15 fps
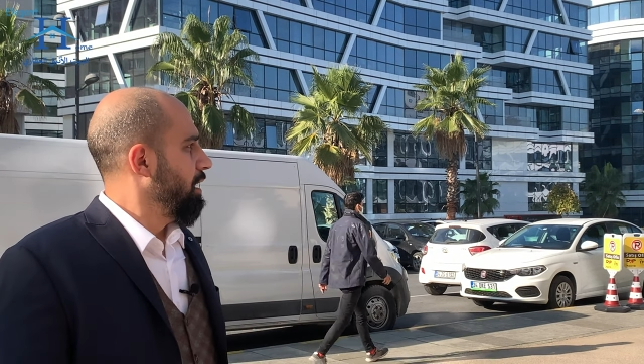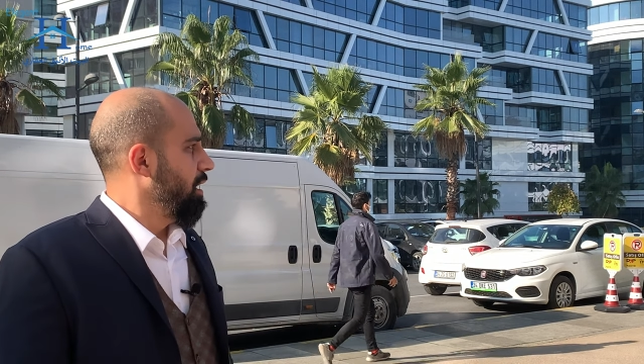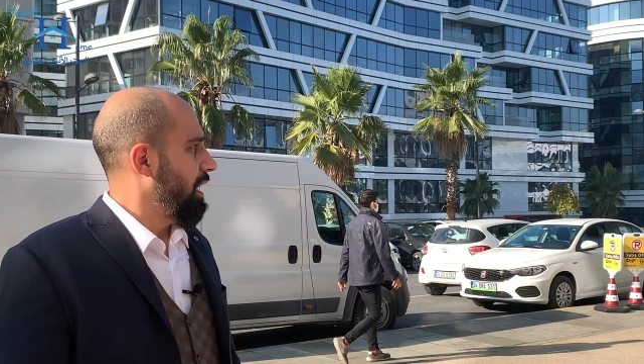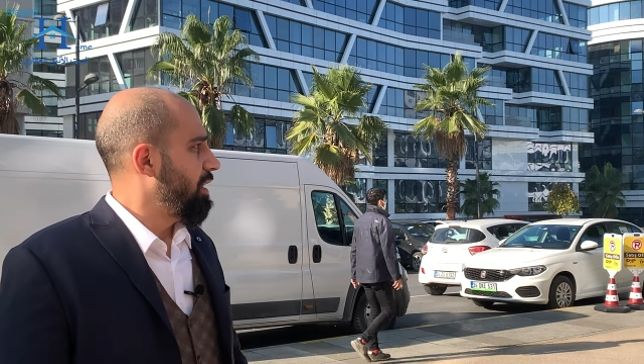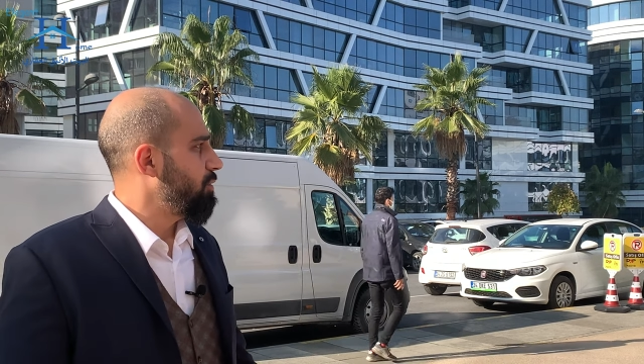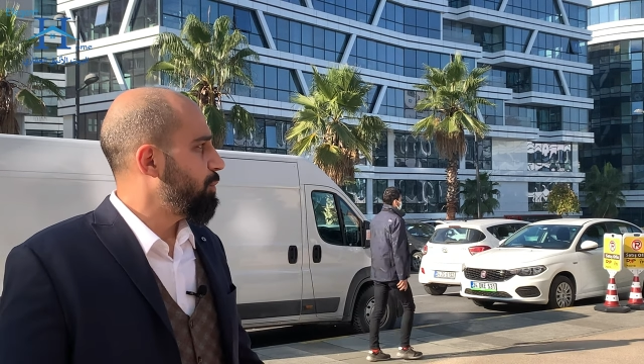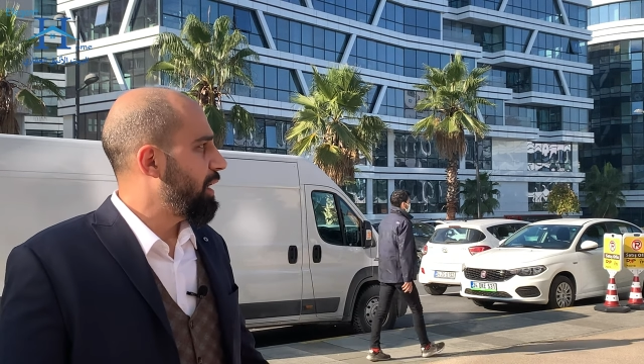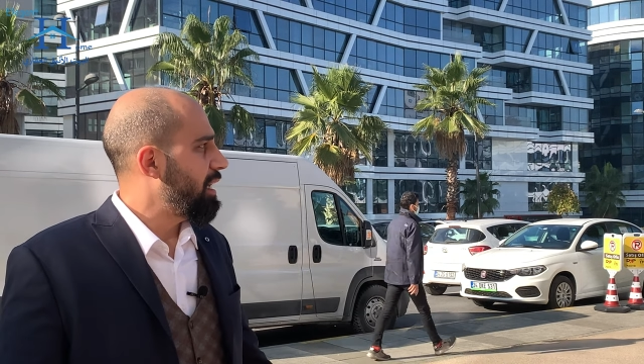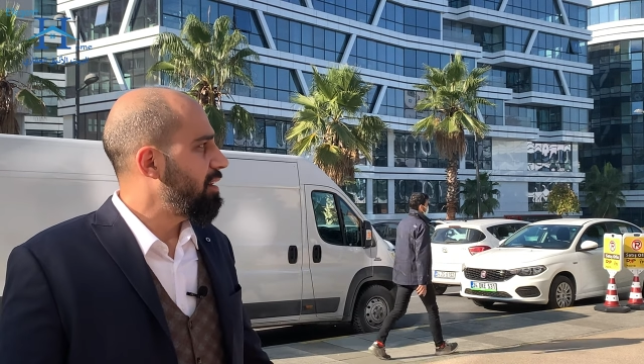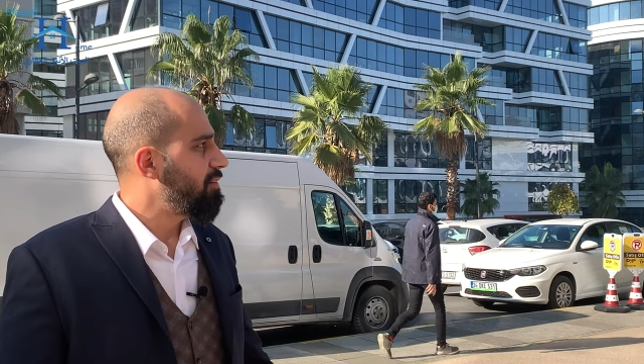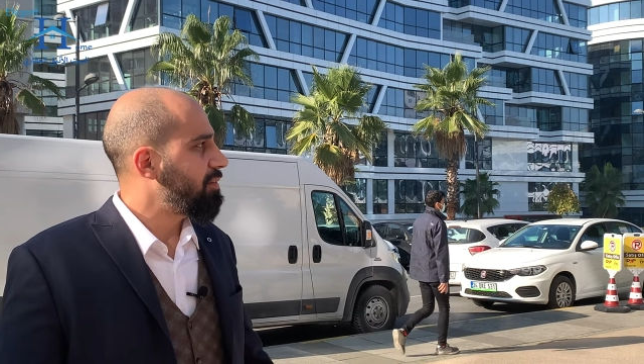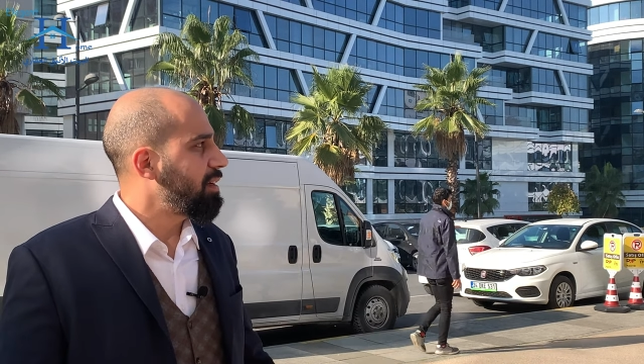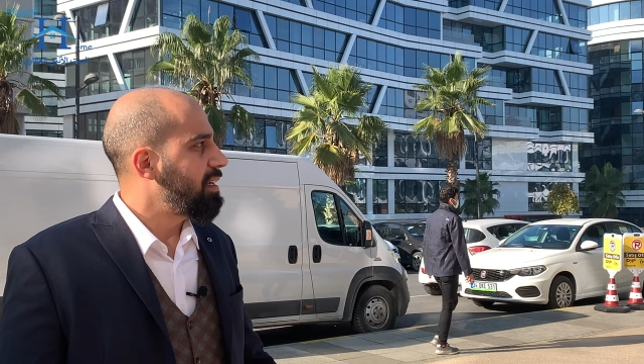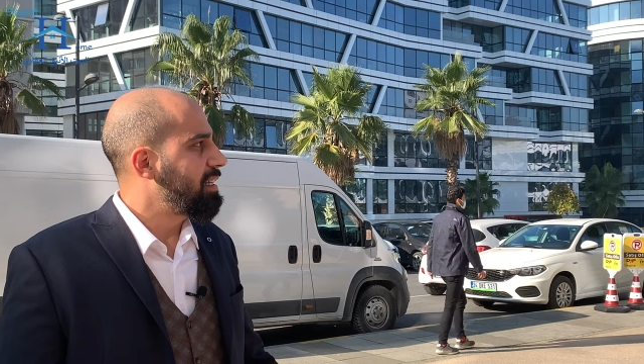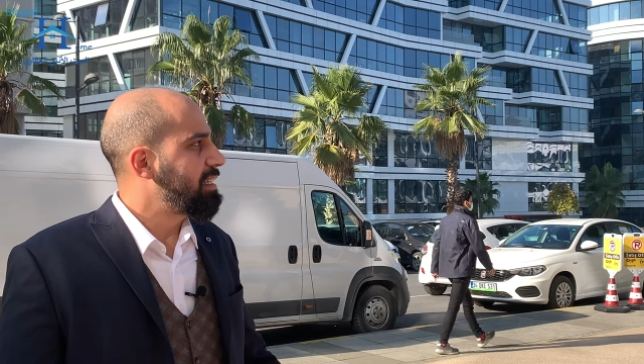And we
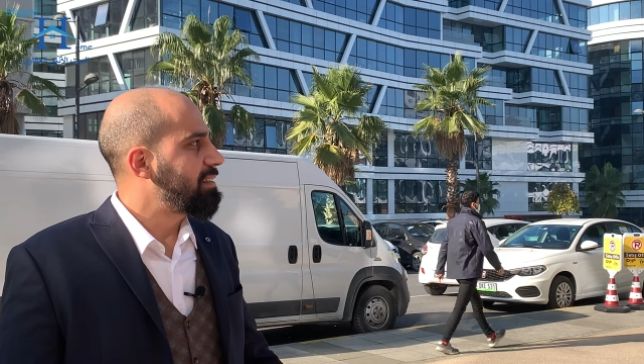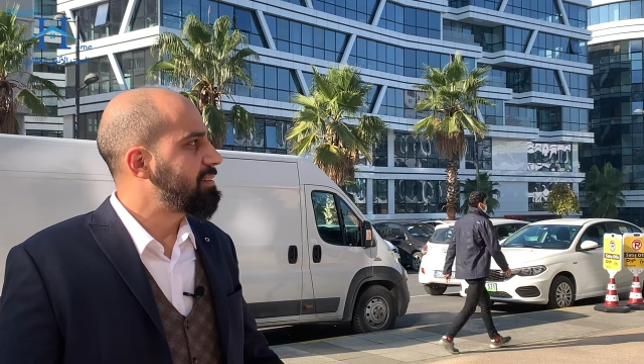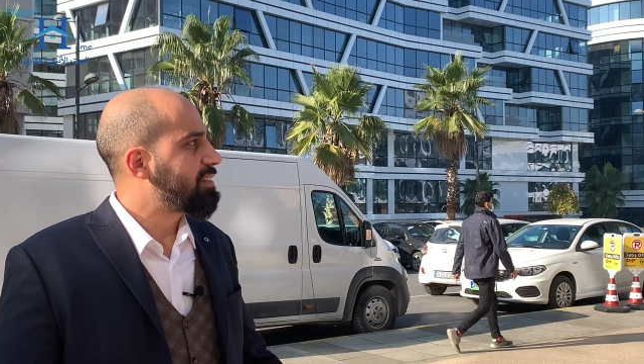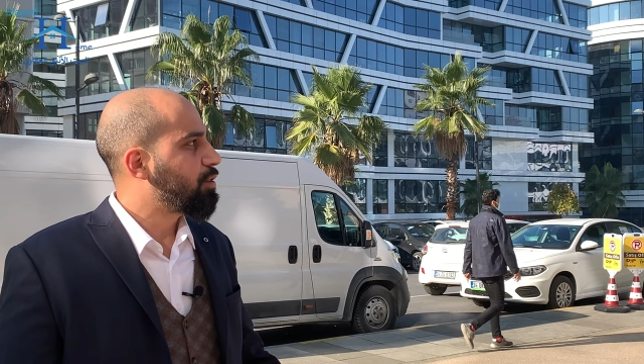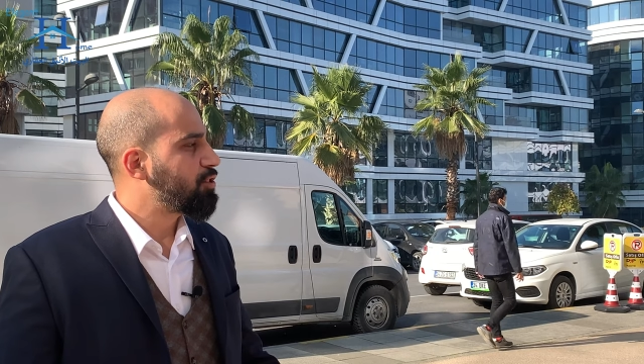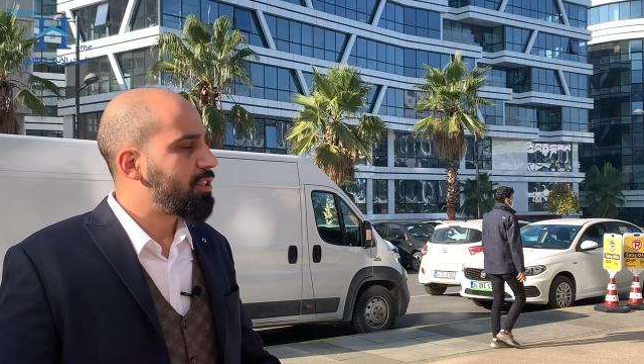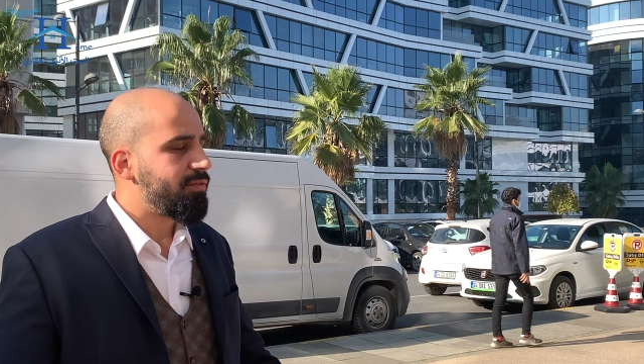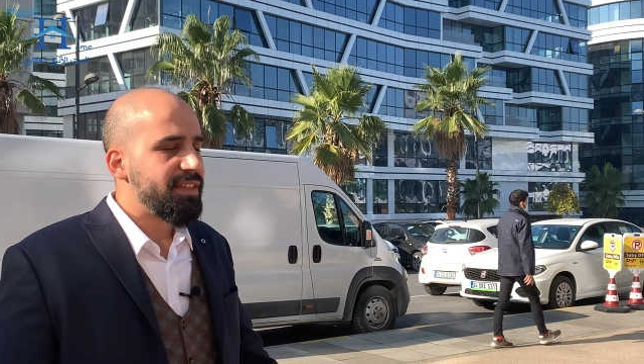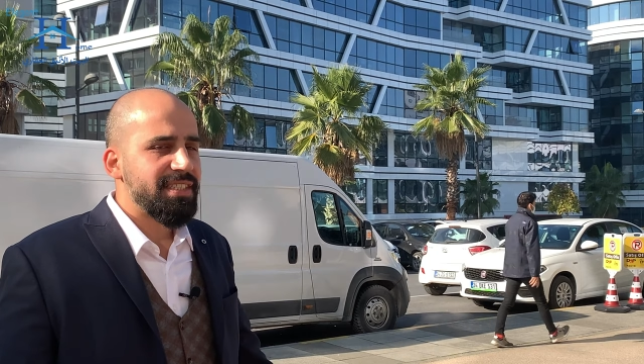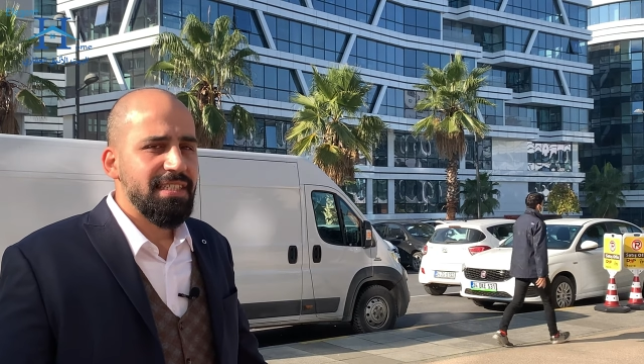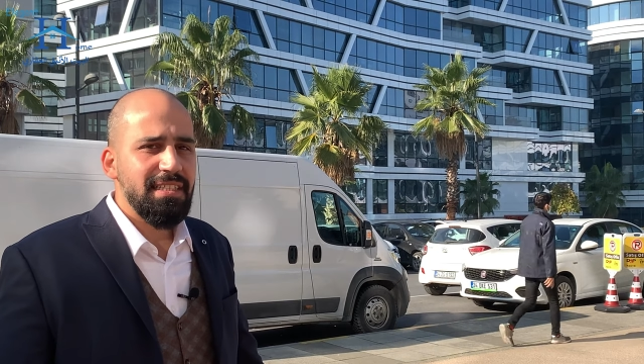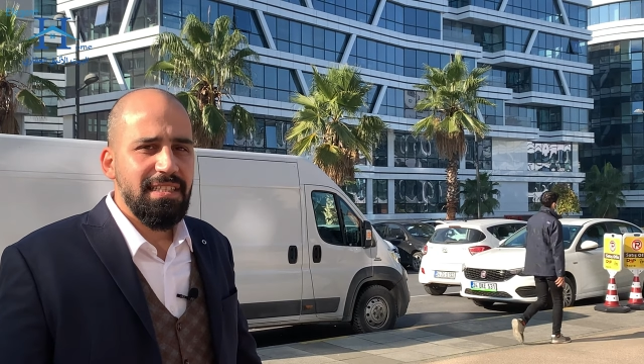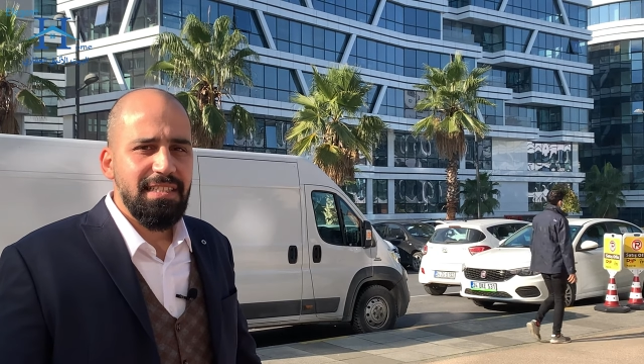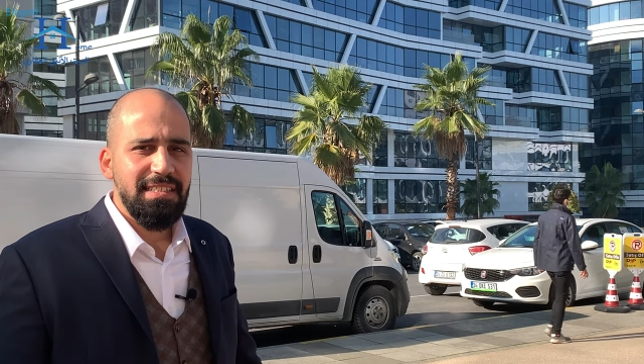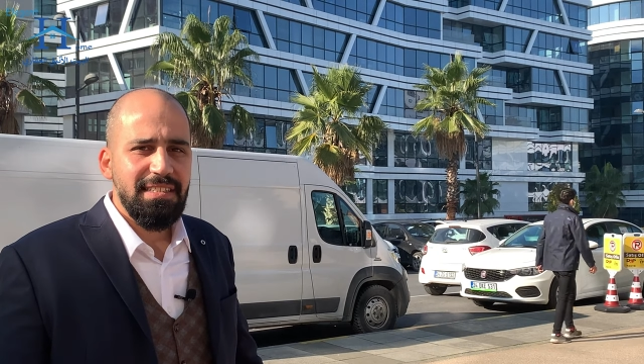have uh, social
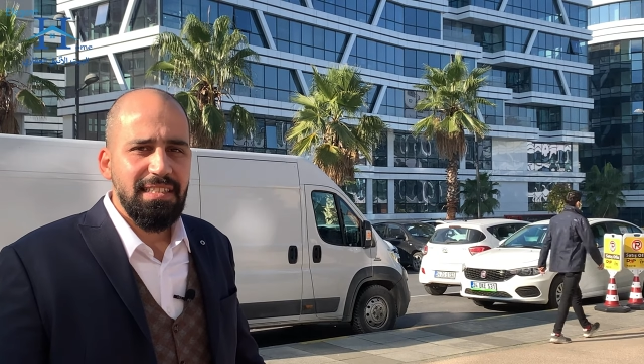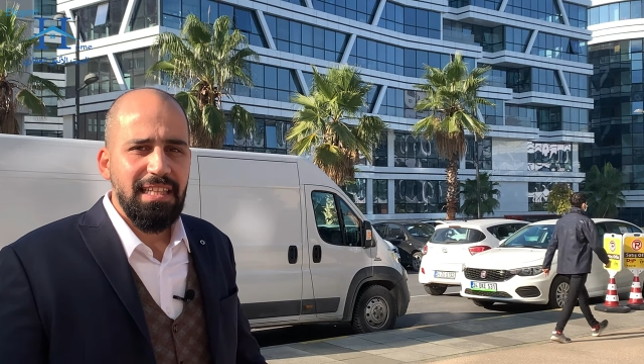facilities